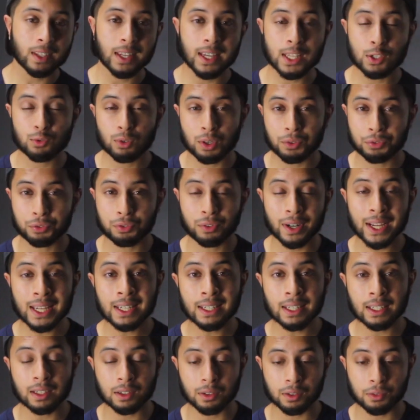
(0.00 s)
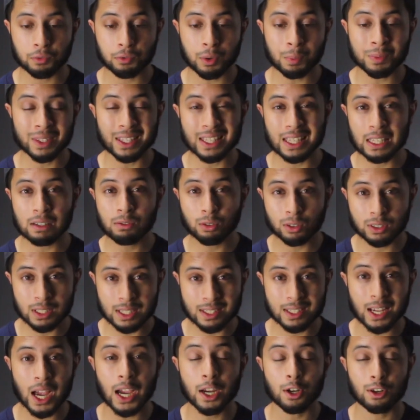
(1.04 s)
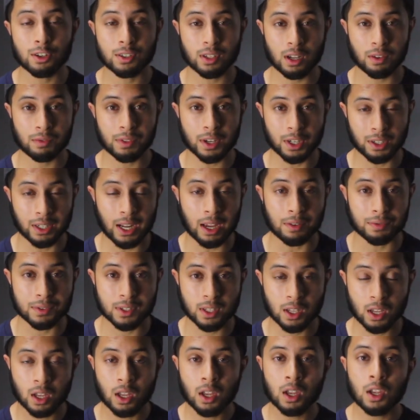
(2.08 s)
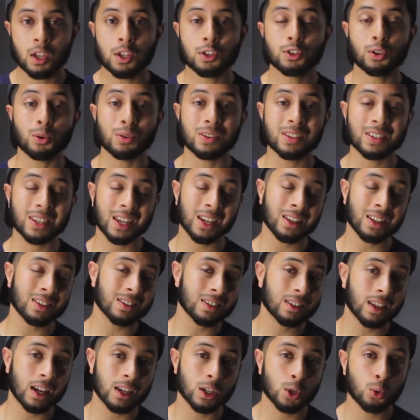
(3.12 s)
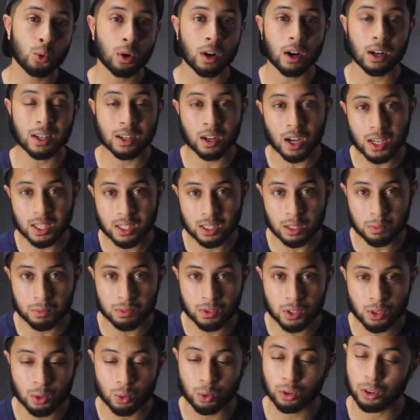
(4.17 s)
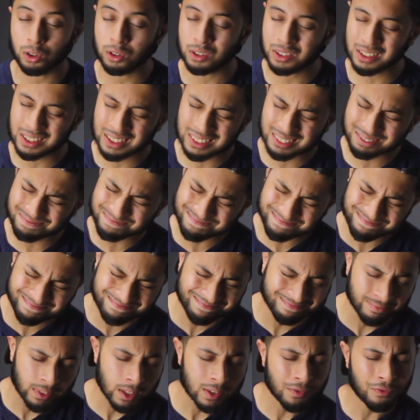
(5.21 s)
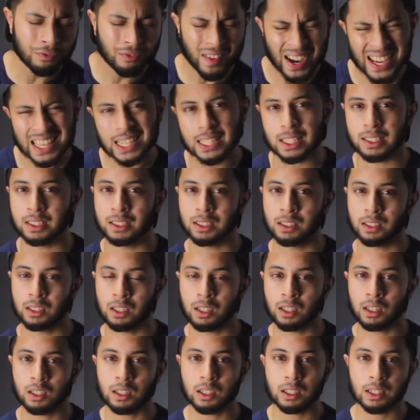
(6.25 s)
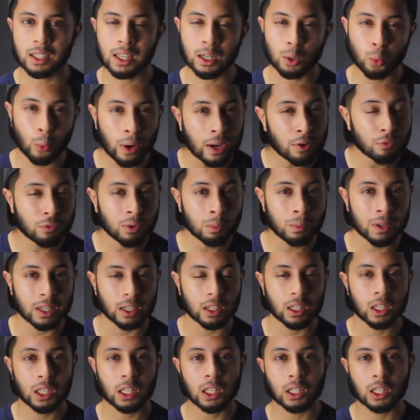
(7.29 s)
is refraining from the evil desires of their nafs. So sins that you are accustomed to, fight it. Get away from it.